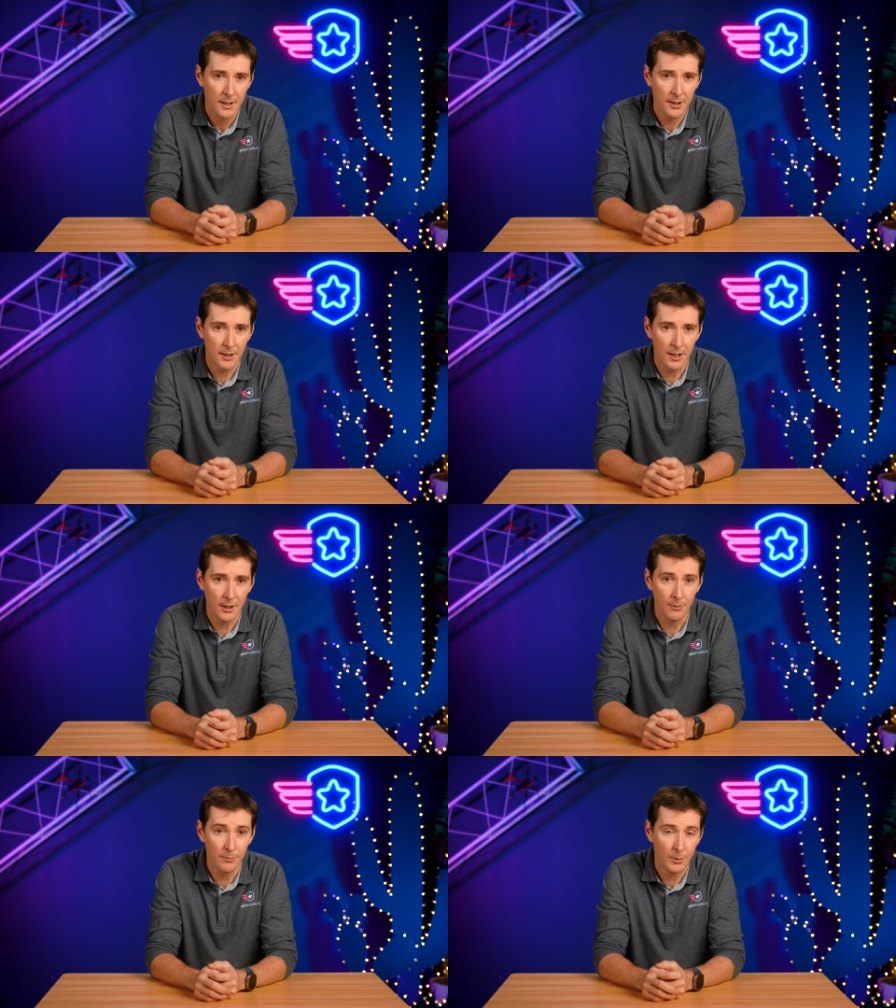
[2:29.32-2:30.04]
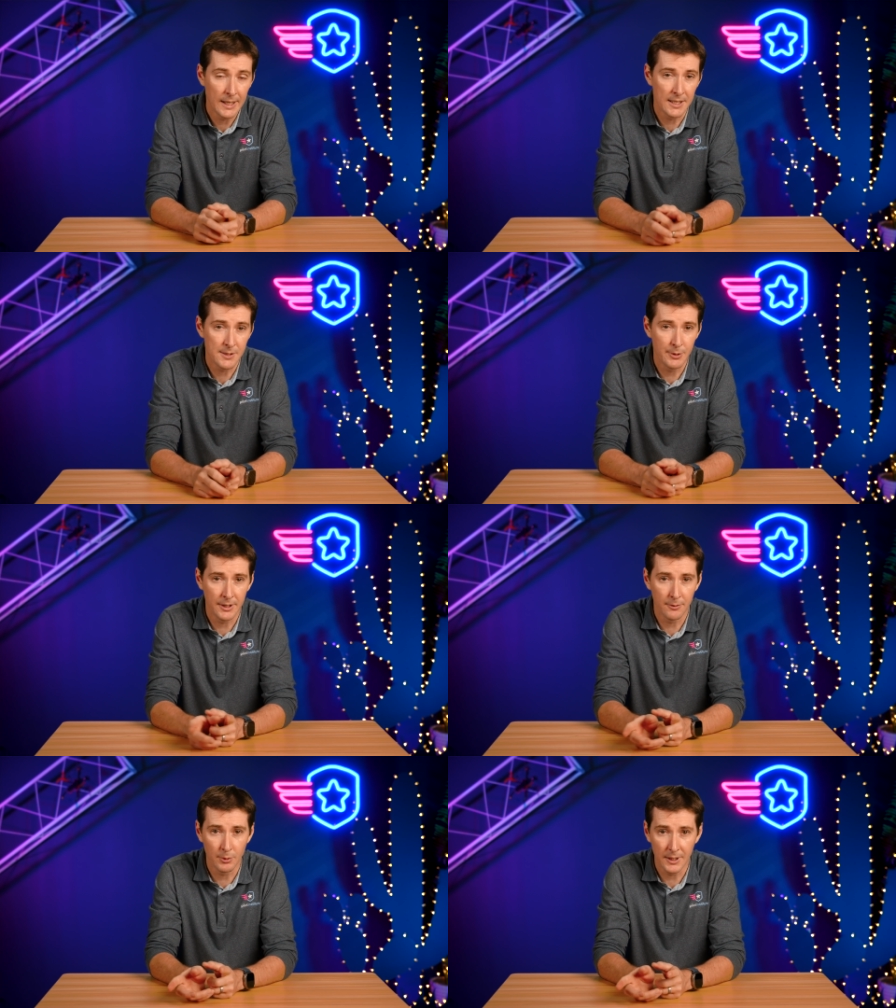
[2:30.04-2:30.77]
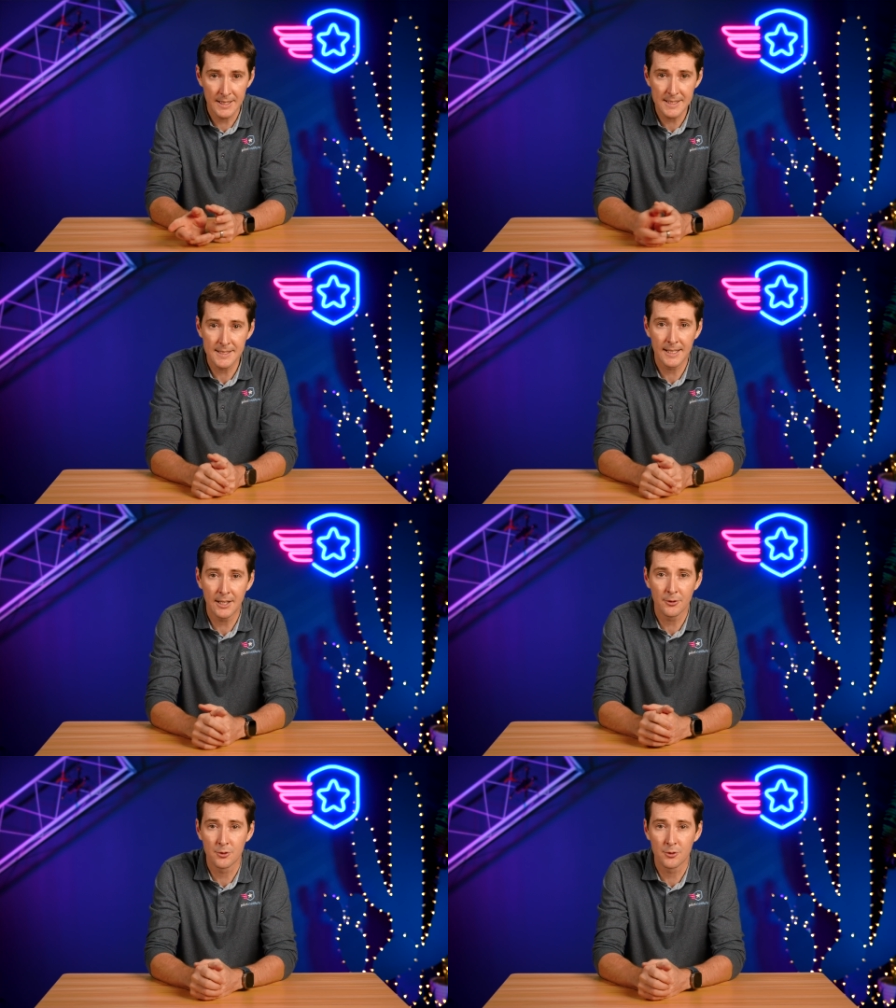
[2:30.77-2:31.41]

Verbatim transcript: Uh, it is being released now.